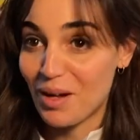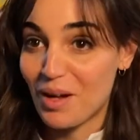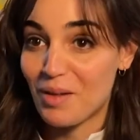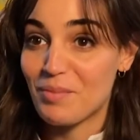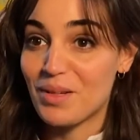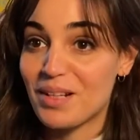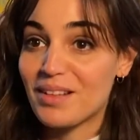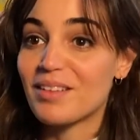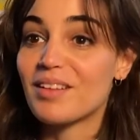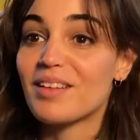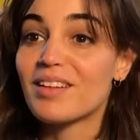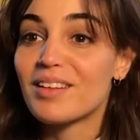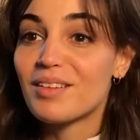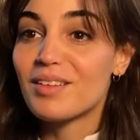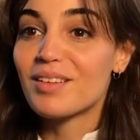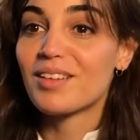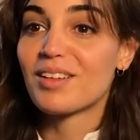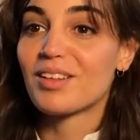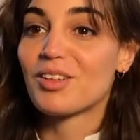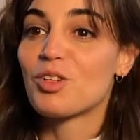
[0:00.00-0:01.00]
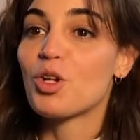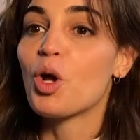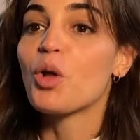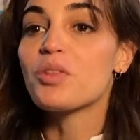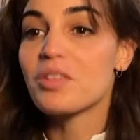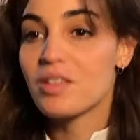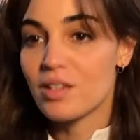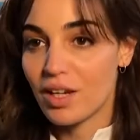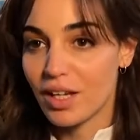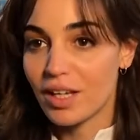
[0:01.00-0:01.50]
I mean,
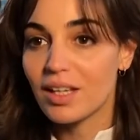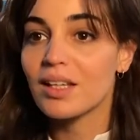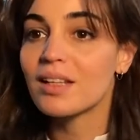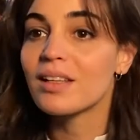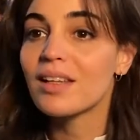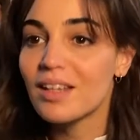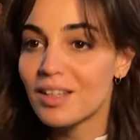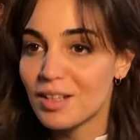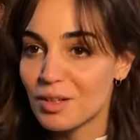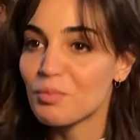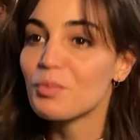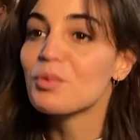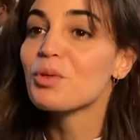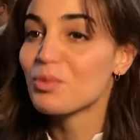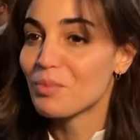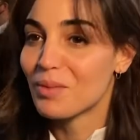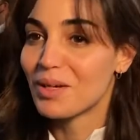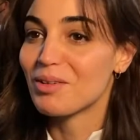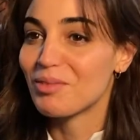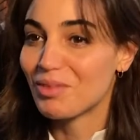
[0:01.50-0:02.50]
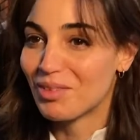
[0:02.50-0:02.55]
not naked, naked. You mean,